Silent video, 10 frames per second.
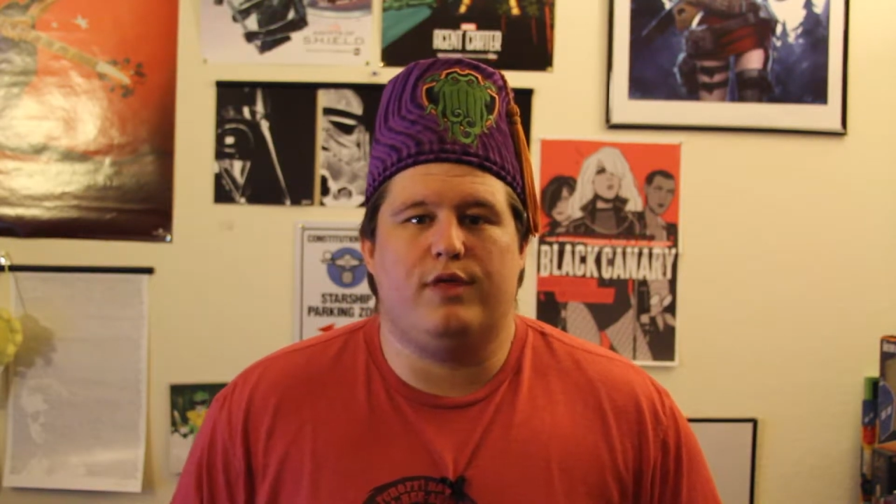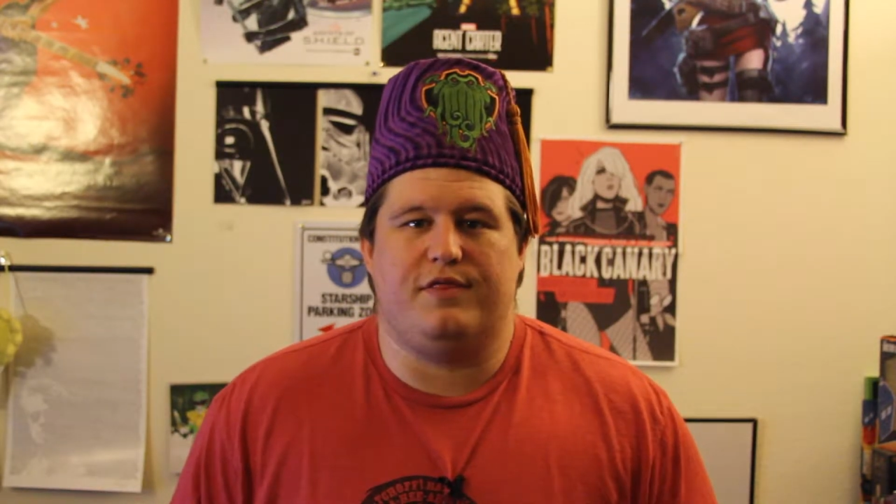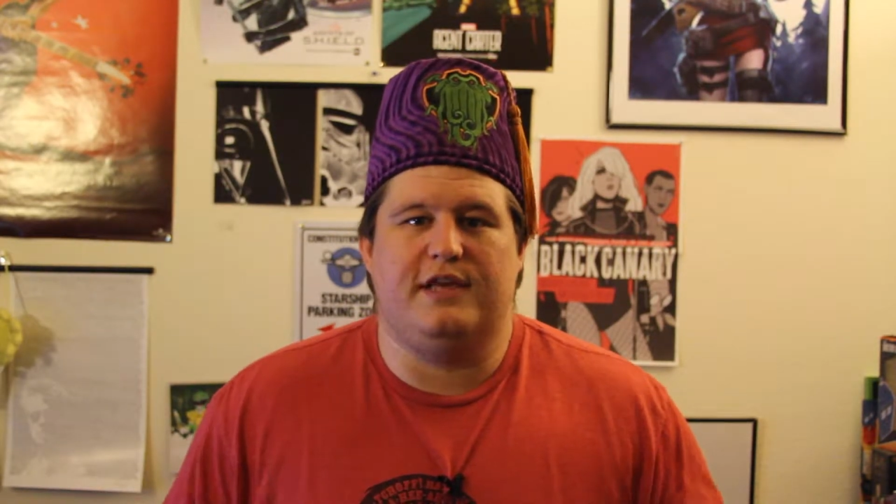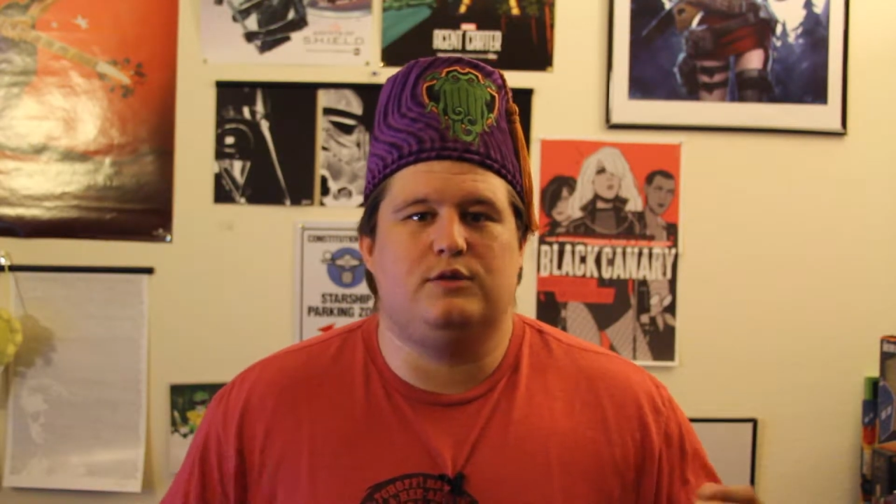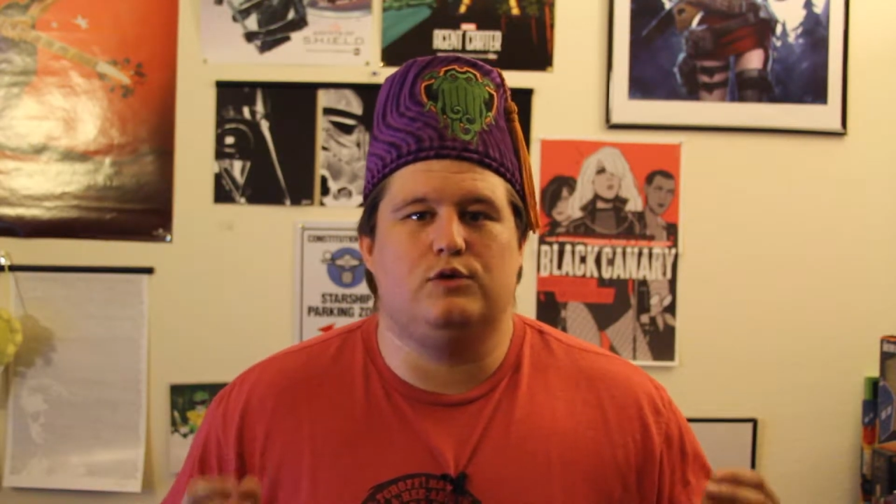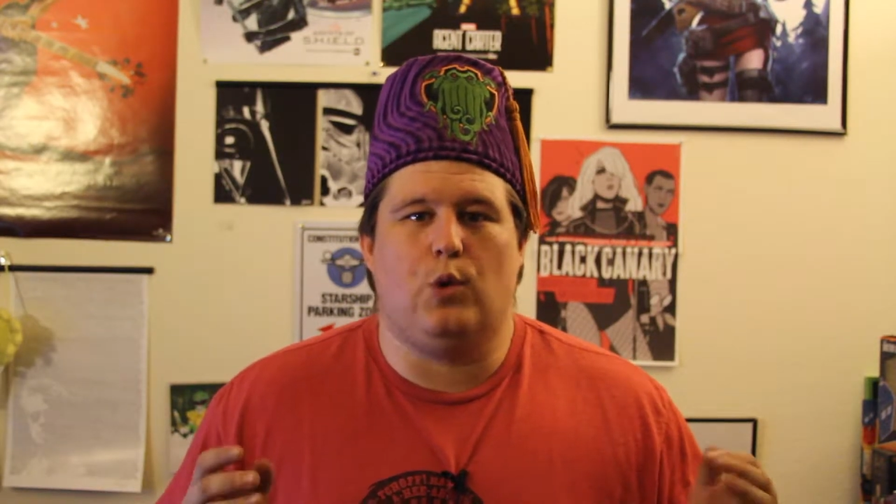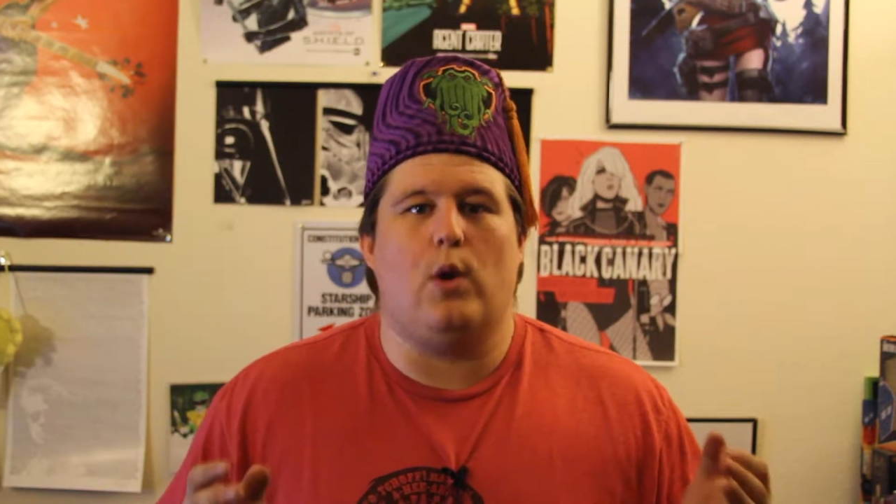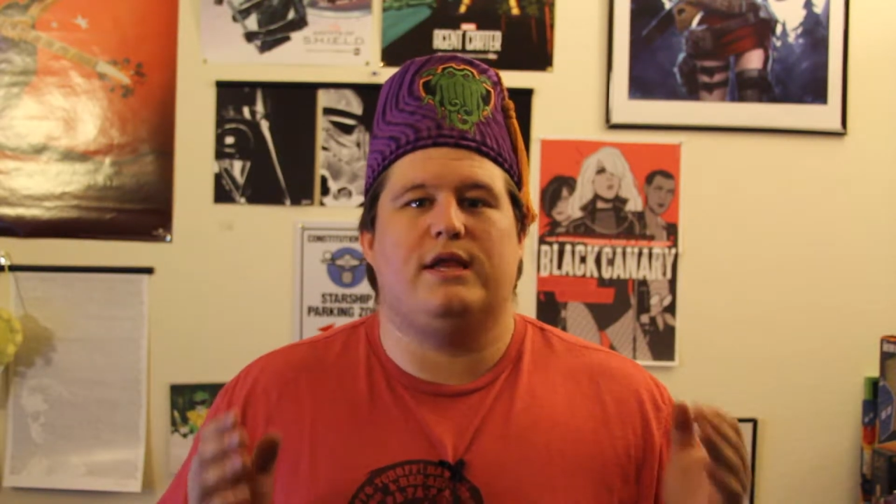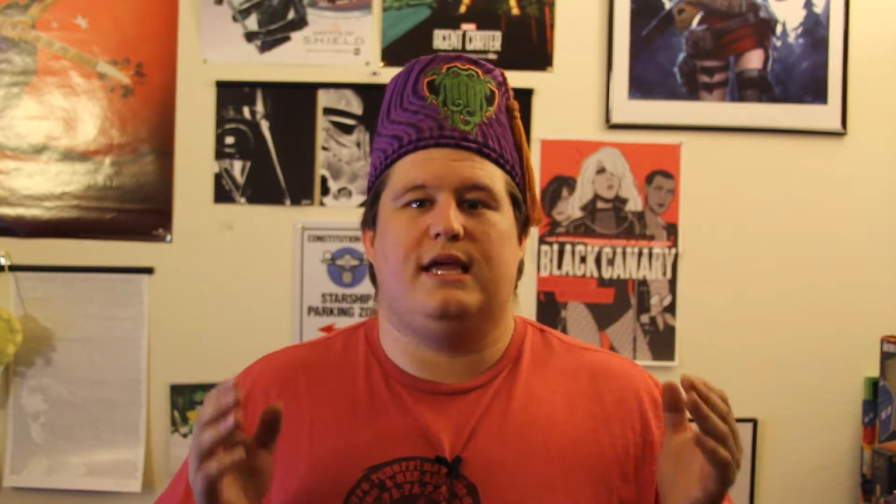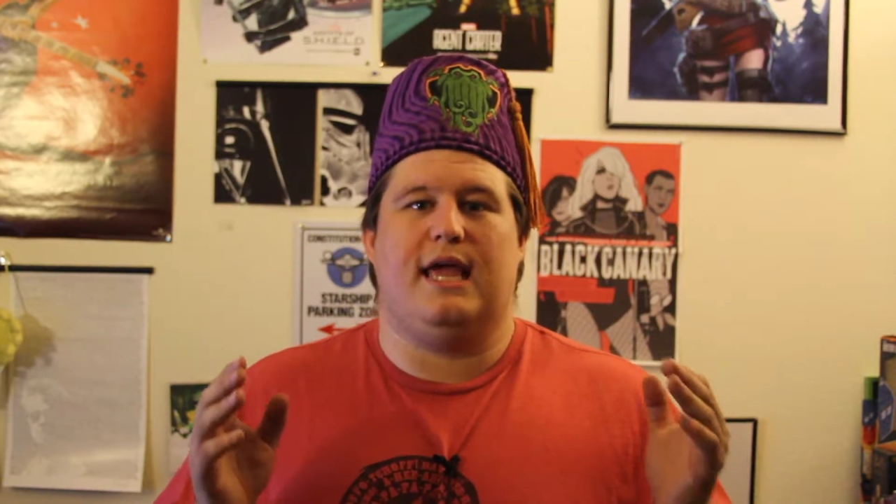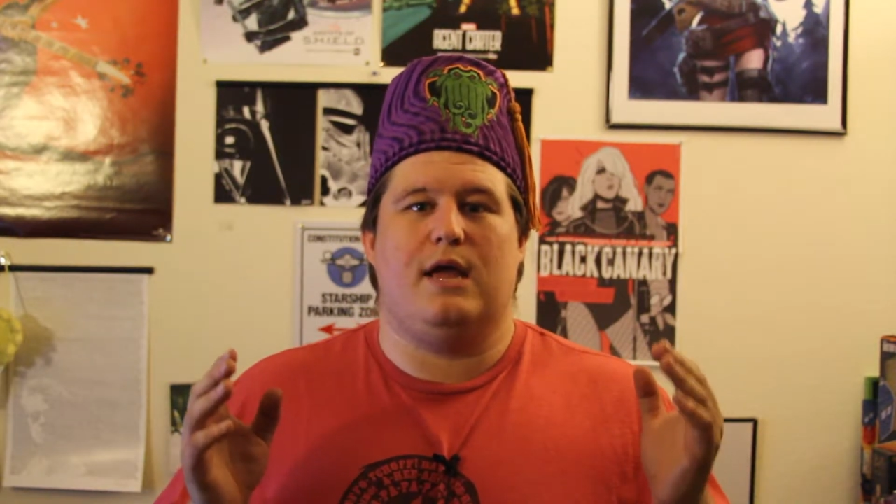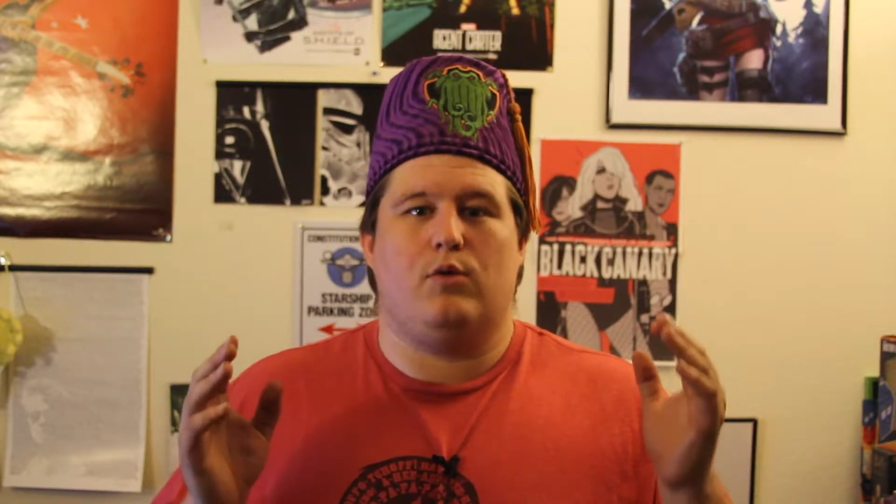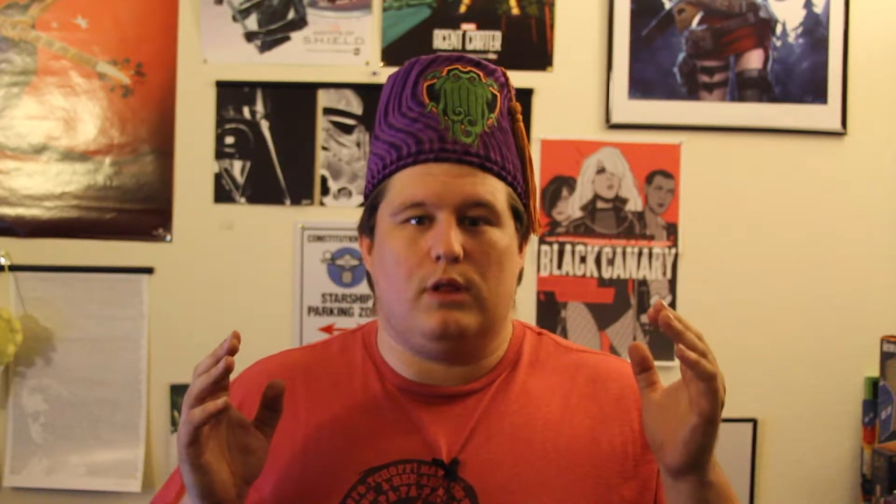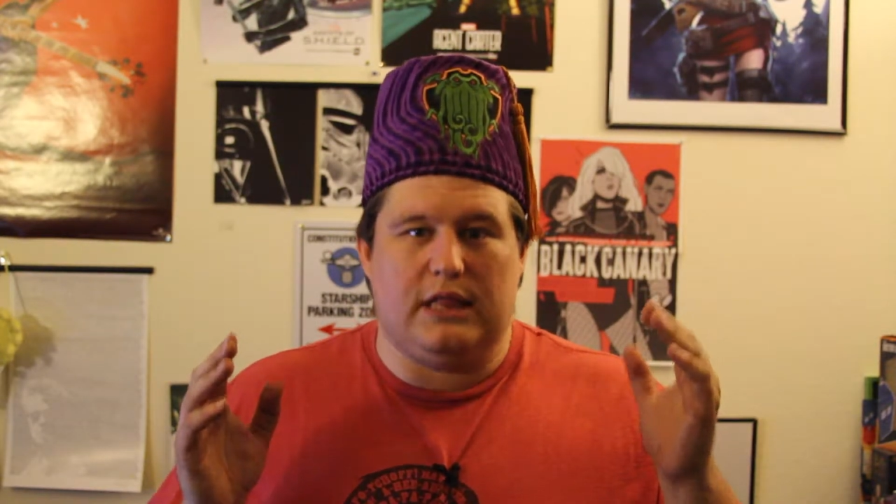that this was going to get